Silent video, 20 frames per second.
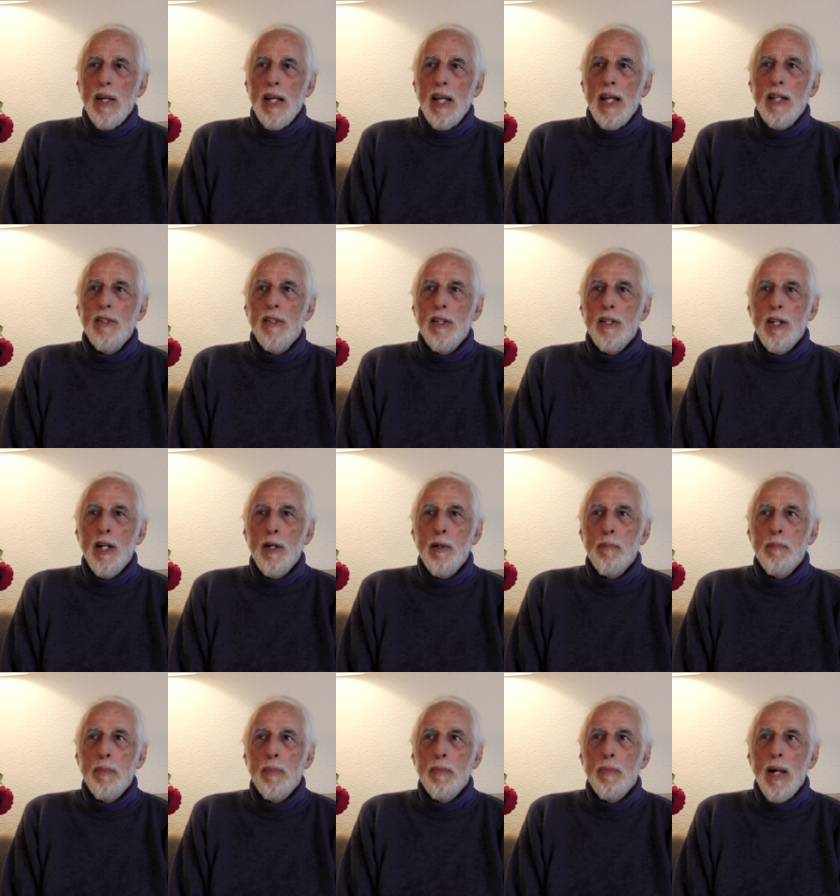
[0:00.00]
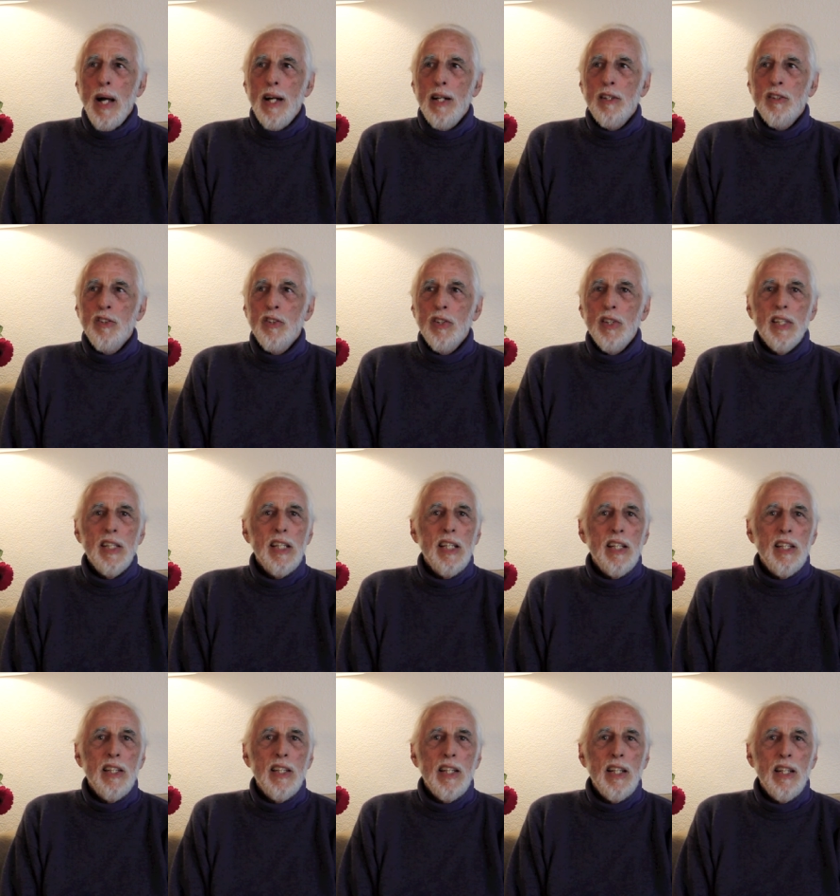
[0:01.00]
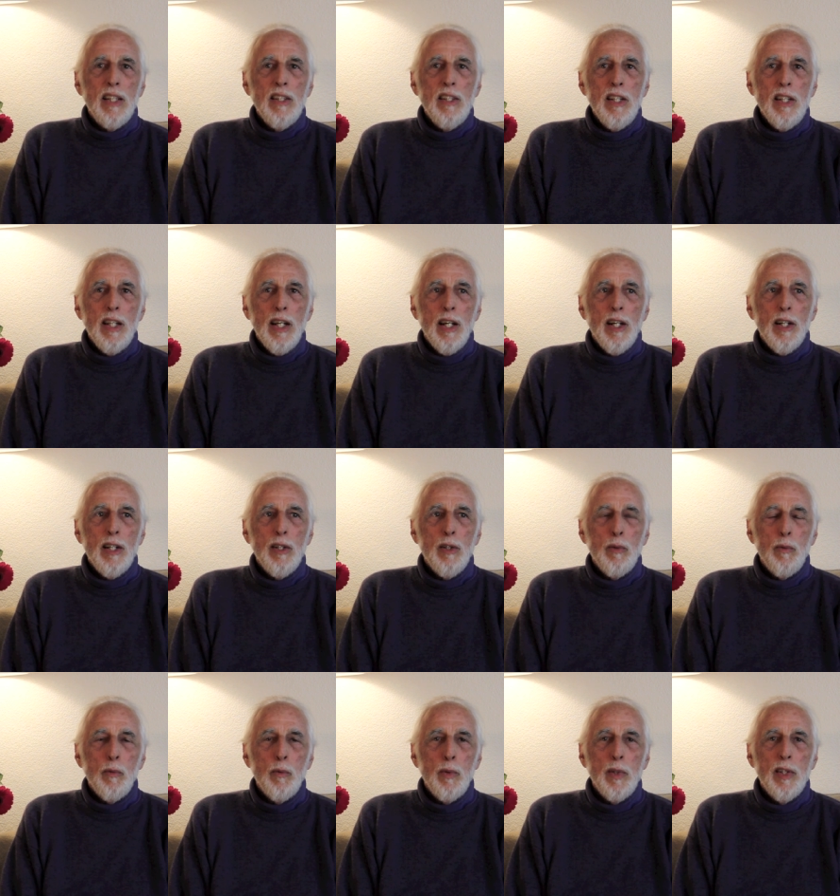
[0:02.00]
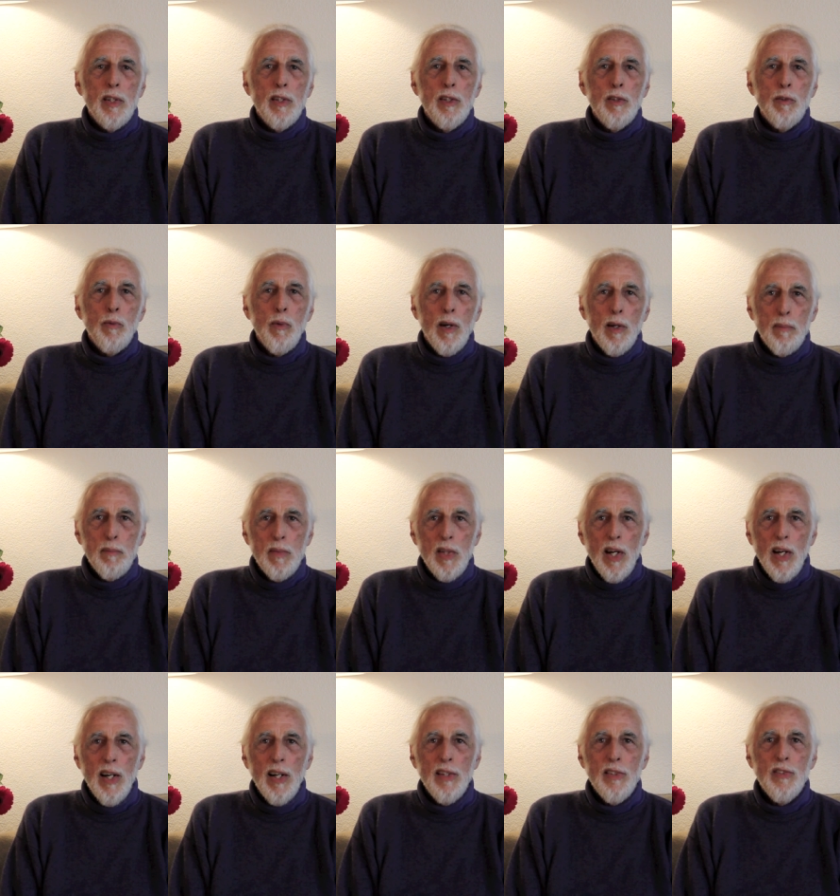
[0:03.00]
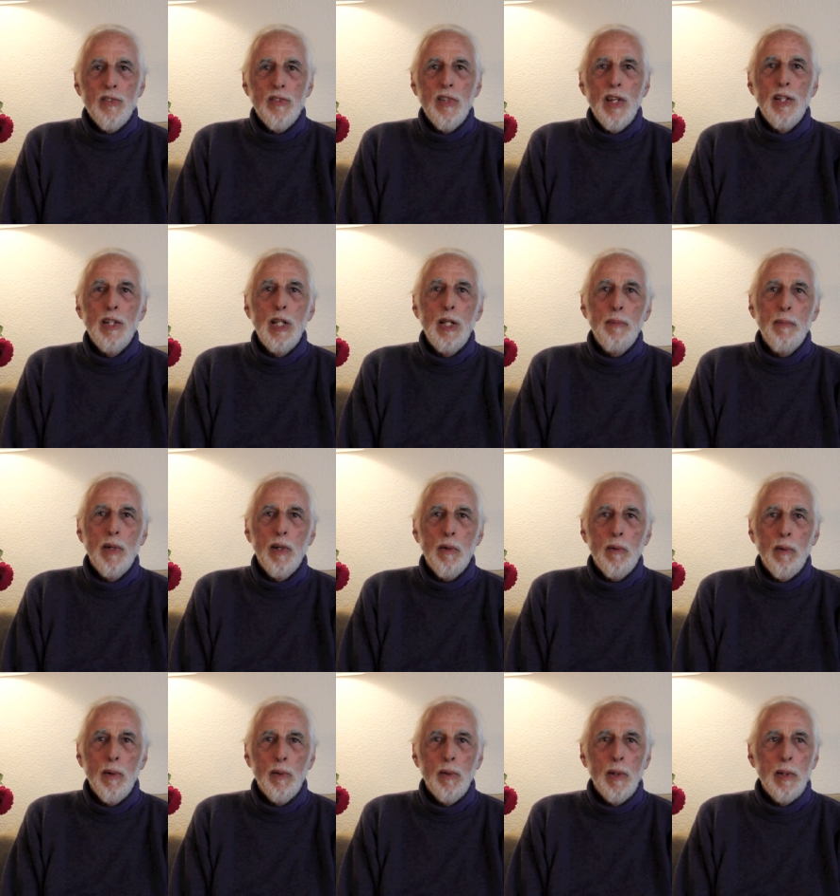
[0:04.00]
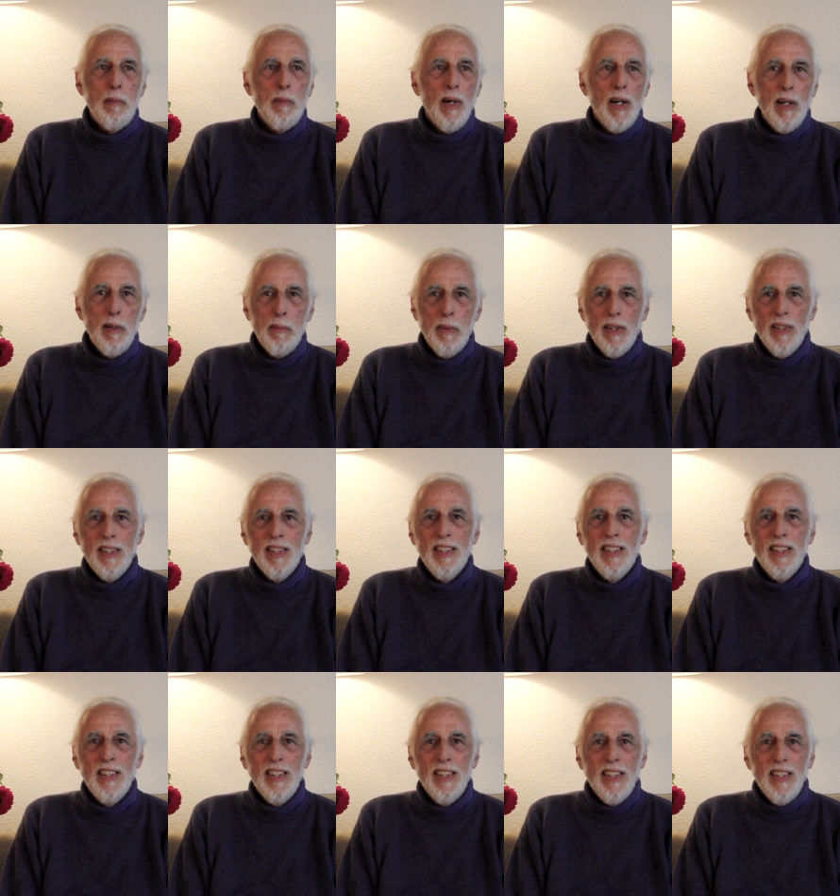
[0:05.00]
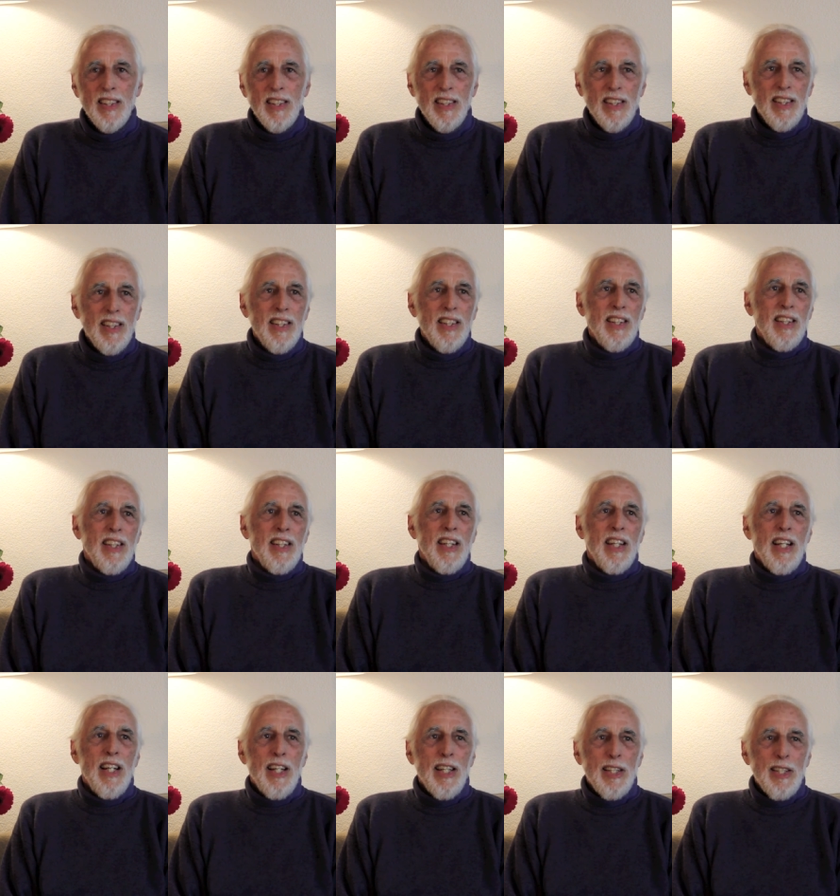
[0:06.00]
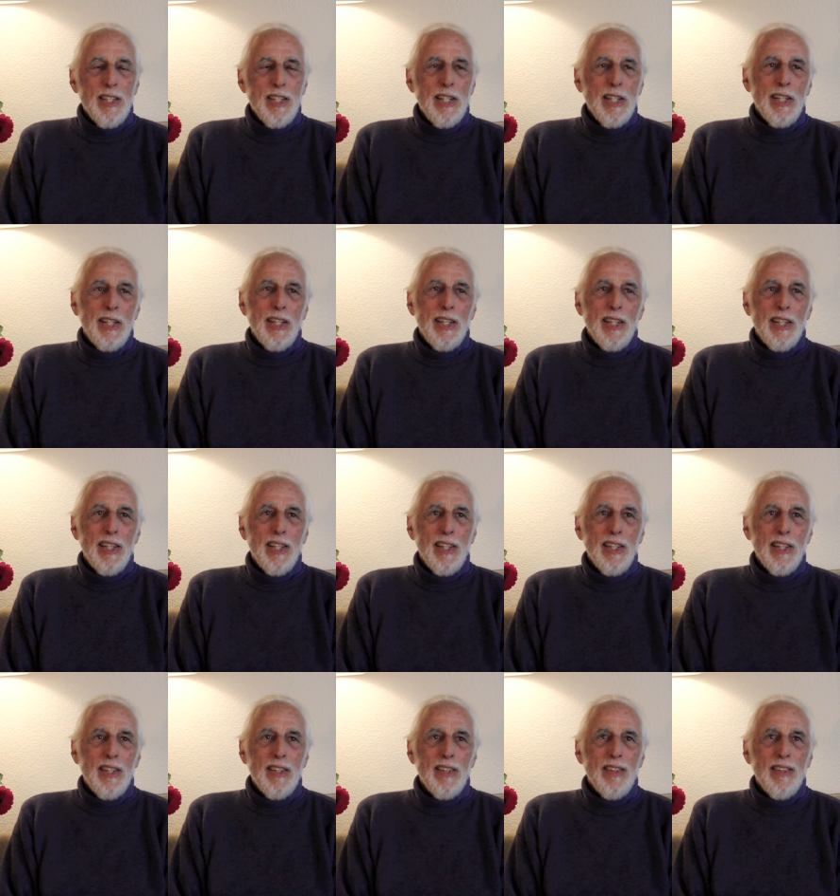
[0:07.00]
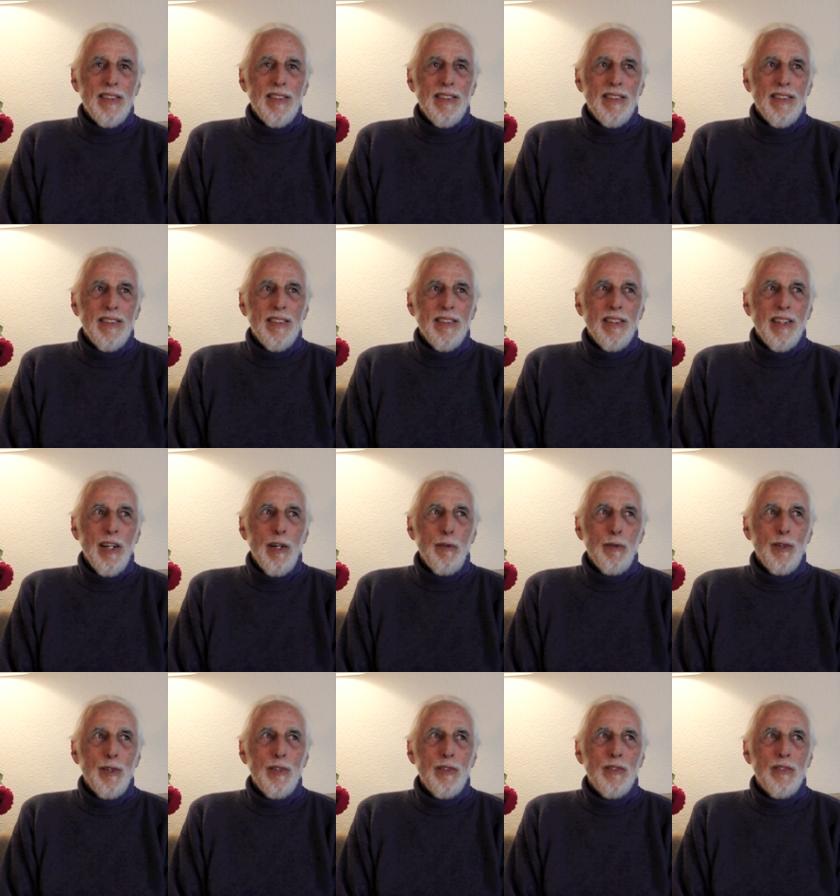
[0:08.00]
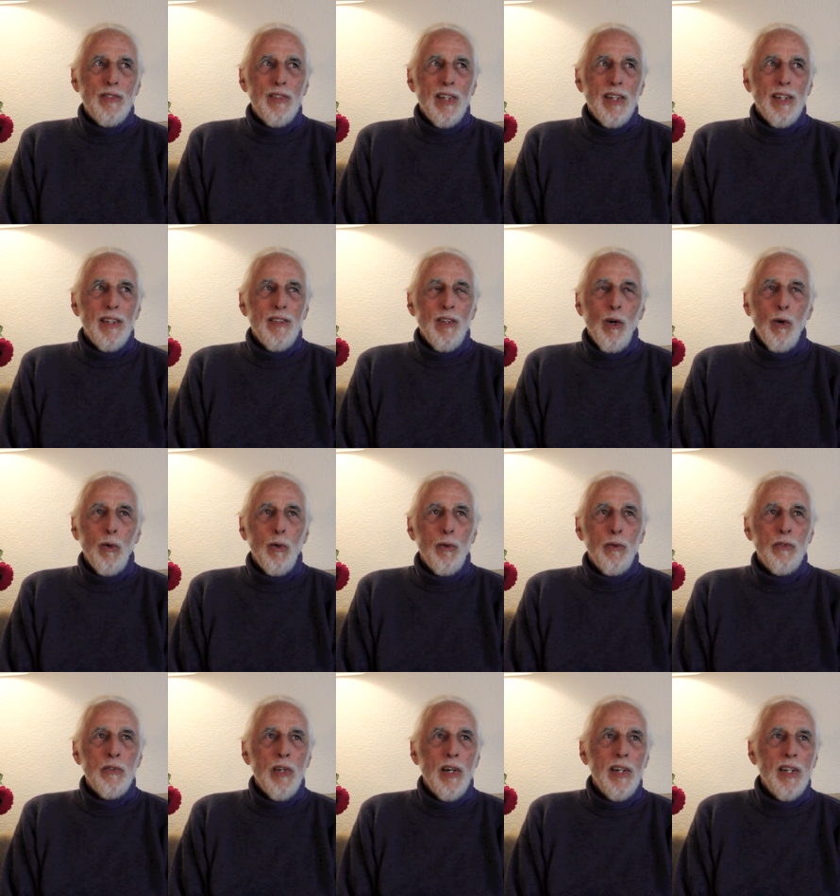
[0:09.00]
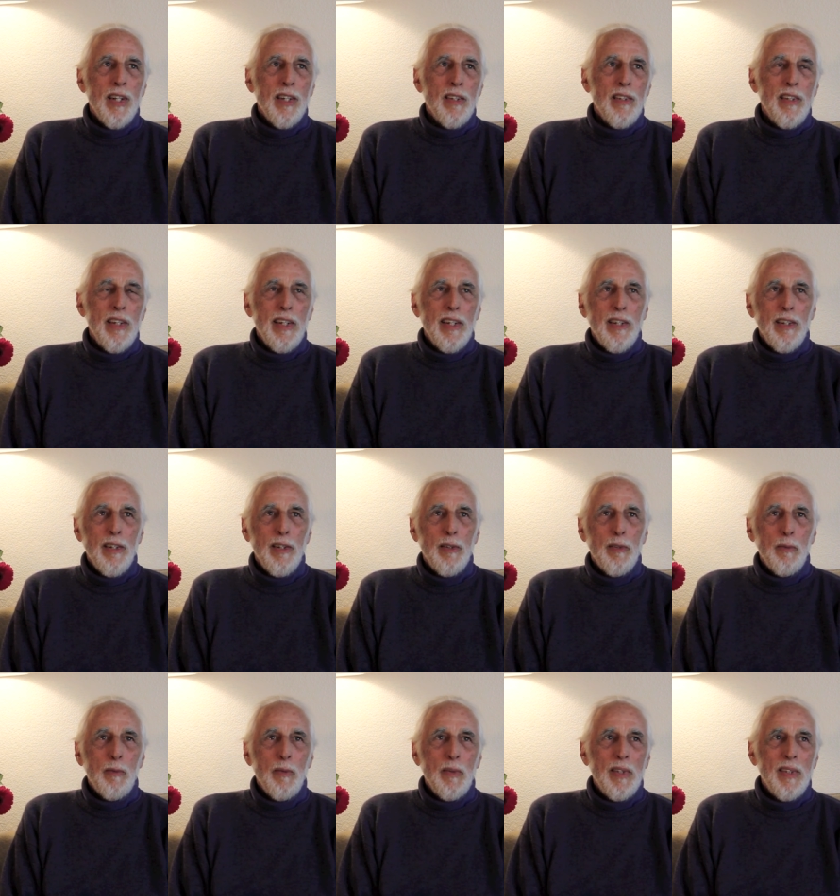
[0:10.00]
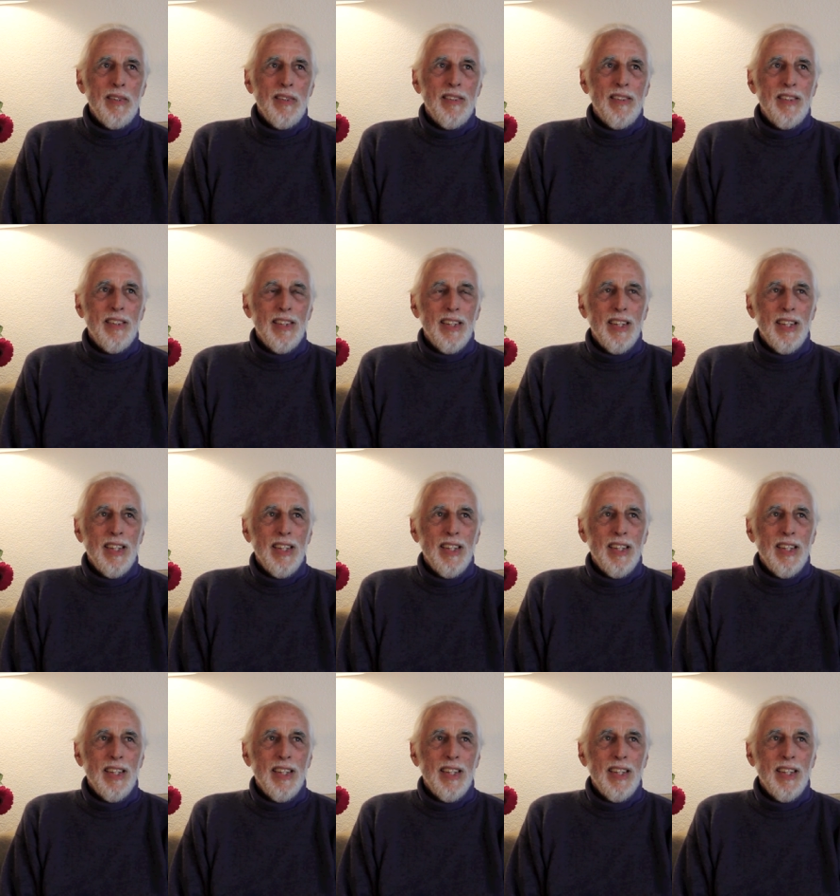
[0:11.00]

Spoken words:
ended up actually in India with Ram Dass and Neem Karoli Baba. And that was the whole Sangha there with